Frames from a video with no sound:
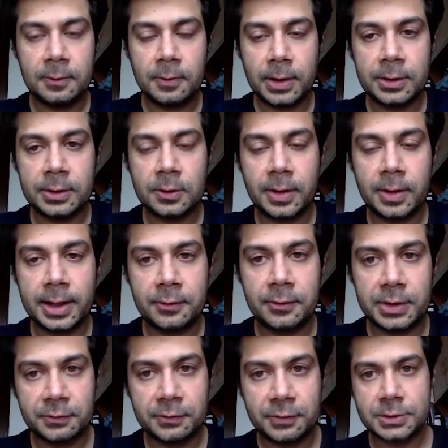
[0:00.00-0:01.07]
why don't you go ahead and
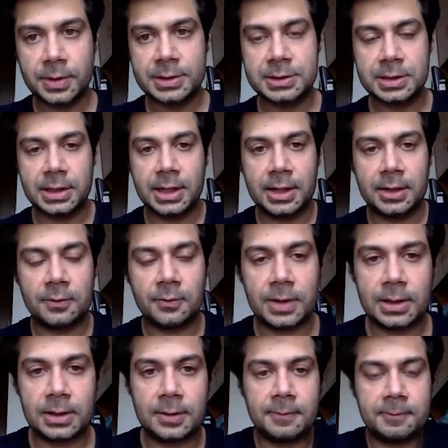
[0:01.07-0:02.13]
read the first question and
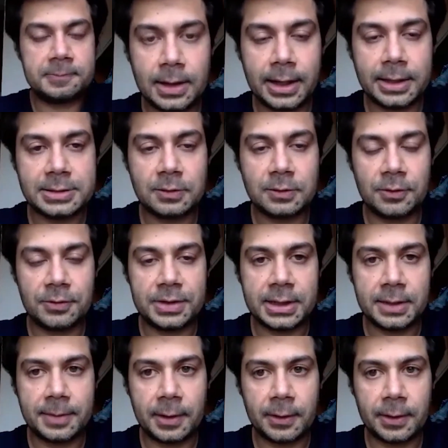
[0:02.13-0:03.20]
we'll answer what we
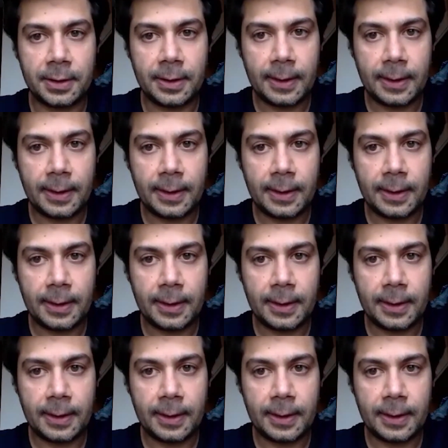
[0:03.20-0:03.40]
think about it.